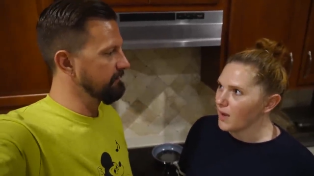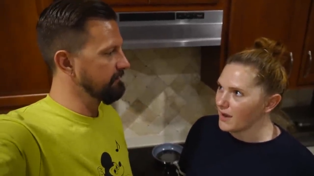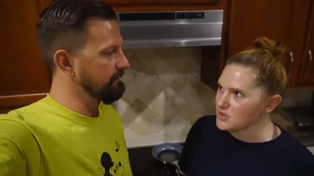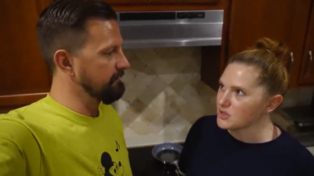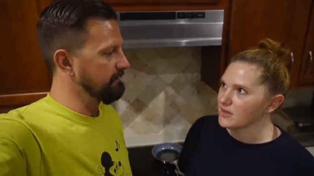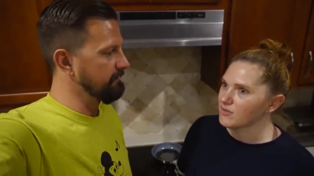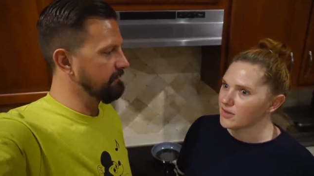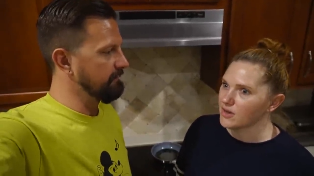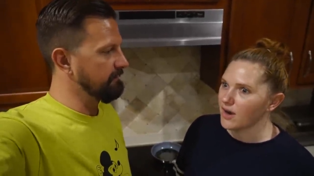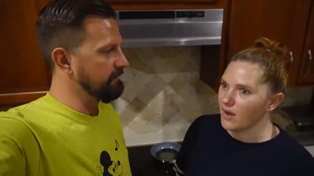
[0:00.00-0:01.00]
Speaker 1: actually
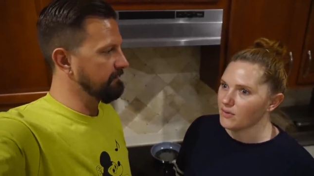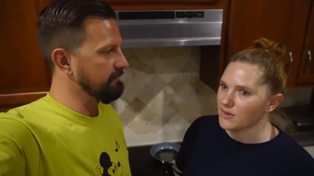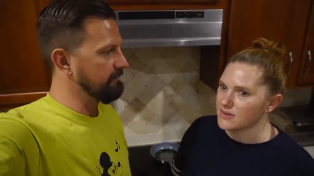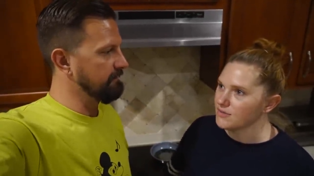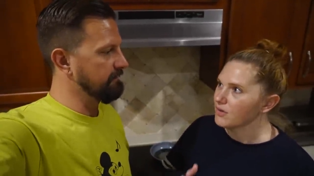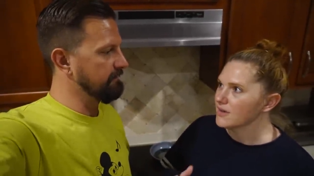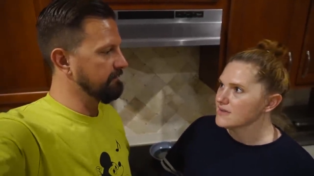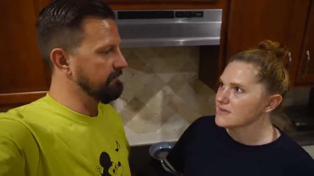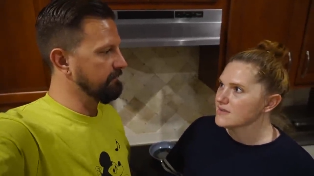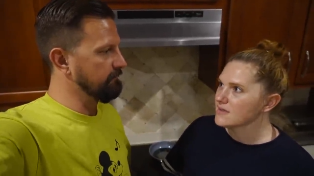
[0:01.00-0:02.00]
figure out the
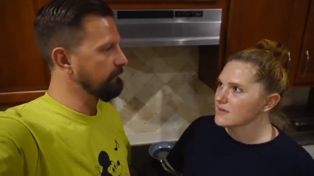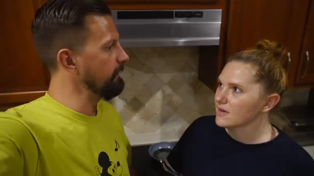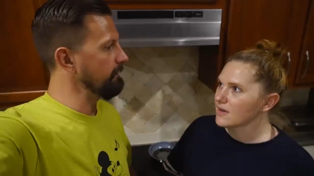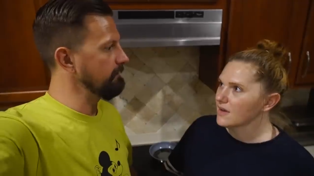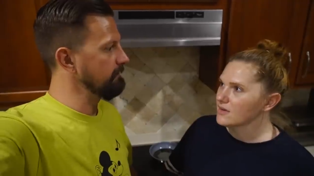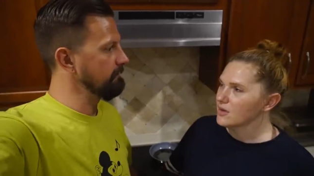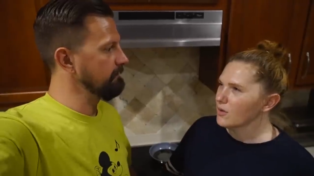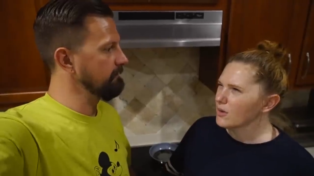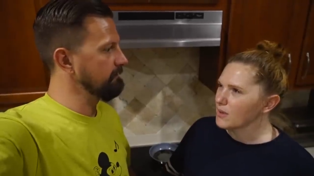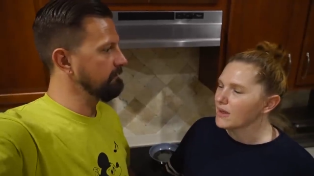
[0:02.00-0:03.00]
difference. Right. You know
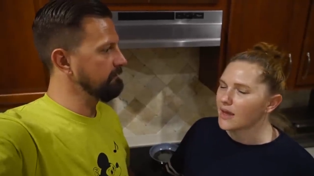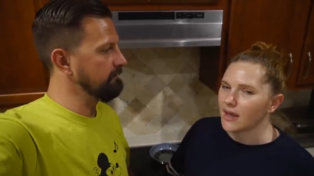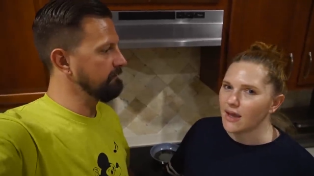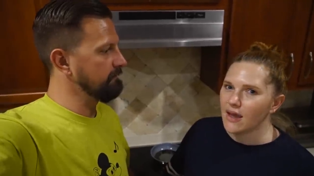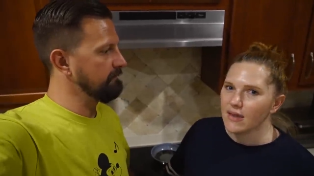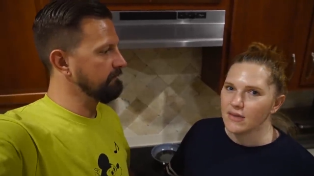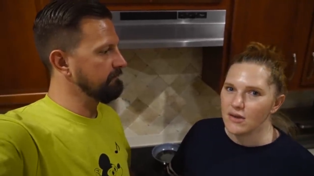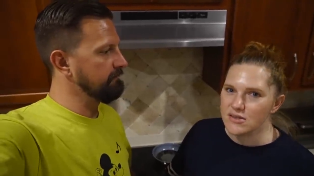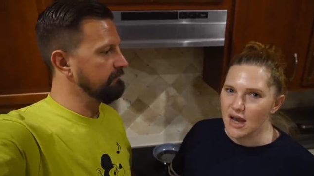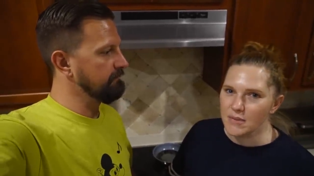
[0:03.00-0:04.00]
what I mean? Like
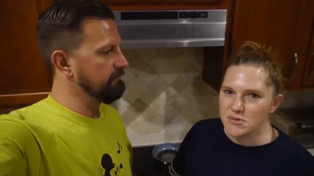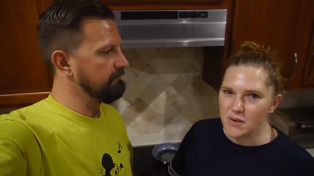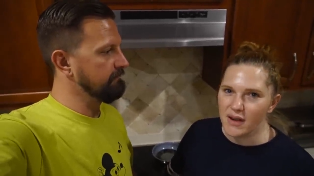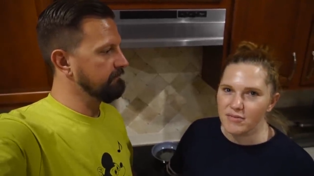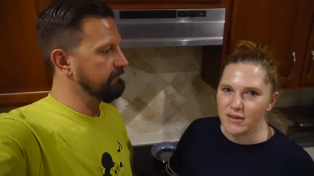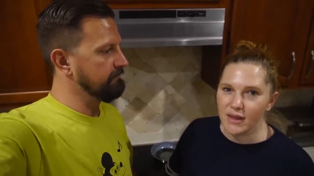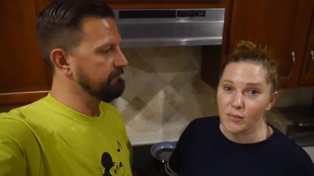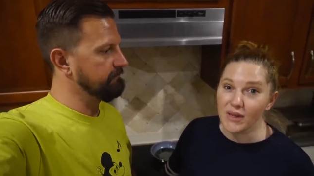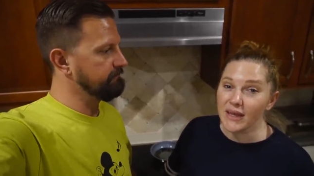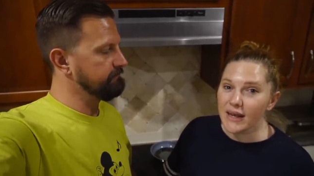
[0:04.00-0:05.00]
there are times where I feel
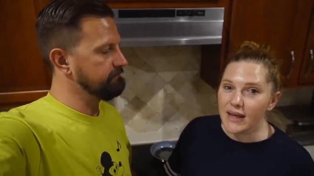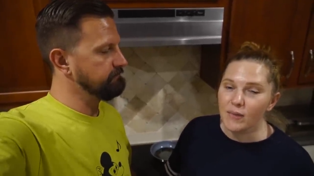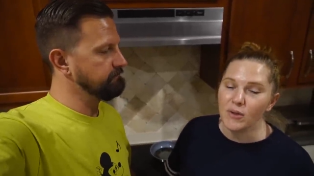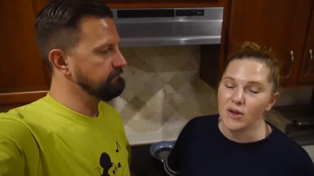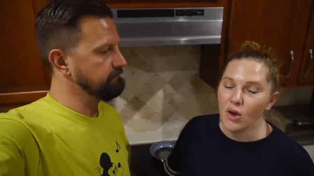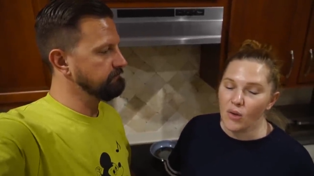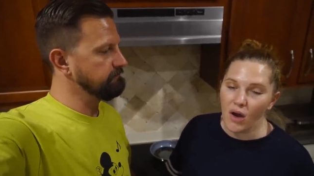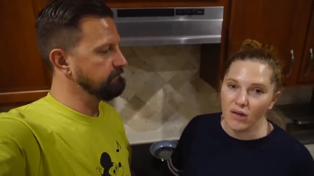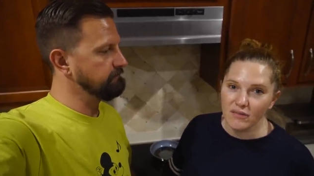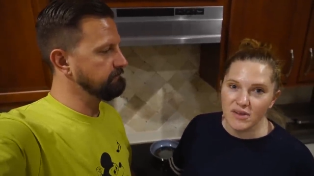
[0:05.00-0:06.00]
like we get it. We know
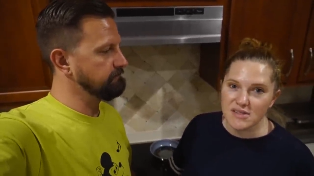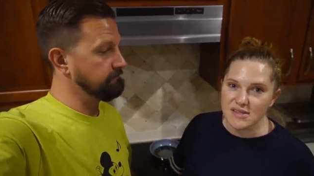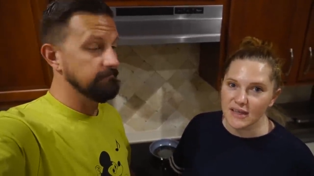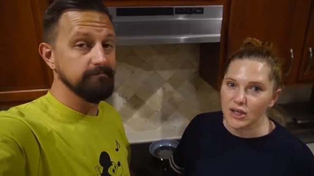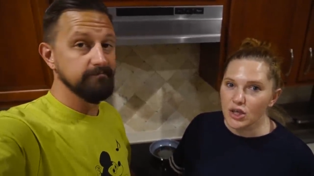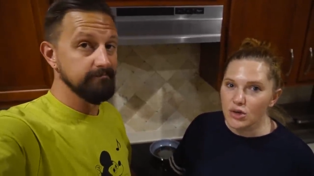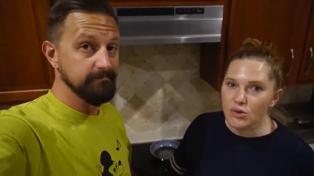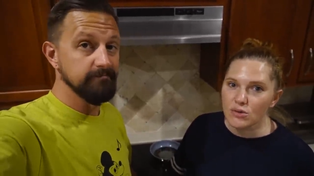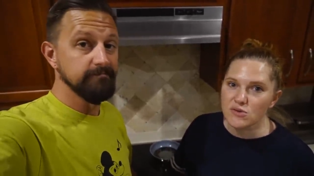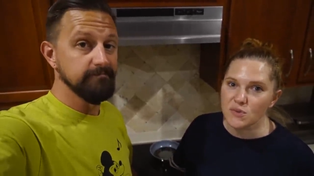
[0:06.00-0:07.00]
all of his like
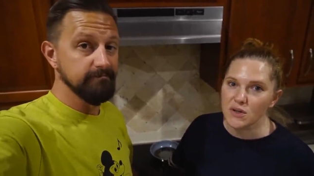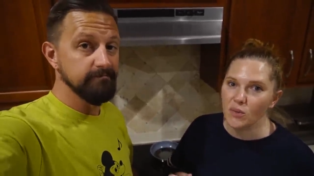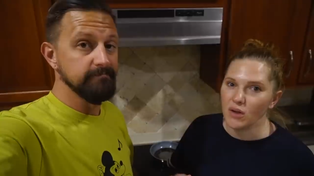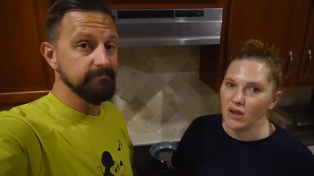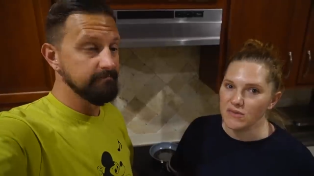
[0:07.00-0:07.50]
cues. We know what all